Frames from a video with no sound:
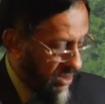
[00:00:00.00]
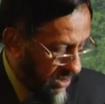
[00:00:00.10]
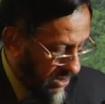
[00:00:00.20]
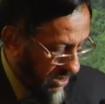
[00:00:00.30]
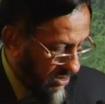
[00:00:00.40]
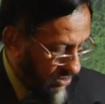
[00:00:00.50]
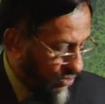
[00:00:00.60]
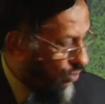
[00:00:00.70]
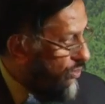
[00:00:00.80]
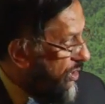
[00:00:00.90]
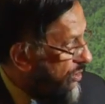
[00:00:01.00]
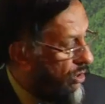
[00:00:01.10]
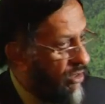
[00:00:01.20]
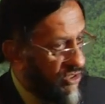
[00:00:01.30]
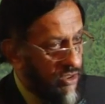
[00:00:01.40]
the total
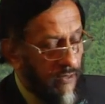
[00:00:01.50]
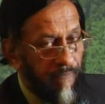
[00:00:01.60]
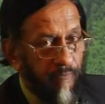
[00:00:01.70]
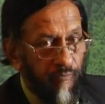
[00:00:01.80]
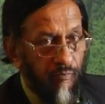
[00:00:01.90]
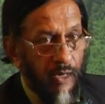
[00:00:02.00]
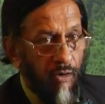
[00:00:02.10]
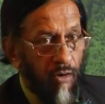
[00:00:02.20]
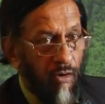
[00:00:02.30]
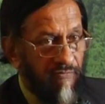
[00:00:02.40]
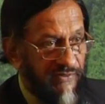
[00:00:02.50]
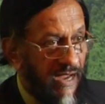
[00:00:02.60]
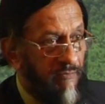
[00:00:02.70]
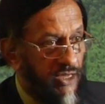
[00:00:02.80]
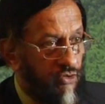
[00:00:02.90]
cost of
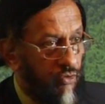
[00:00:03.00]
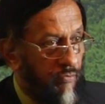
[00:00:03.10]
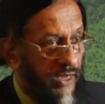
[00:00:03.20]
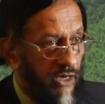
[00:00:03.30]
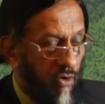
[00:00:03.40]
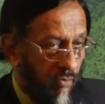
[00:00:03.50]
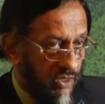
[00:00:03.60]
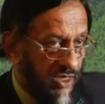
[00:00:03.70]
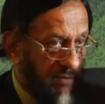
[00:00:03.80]
damage could be enormous.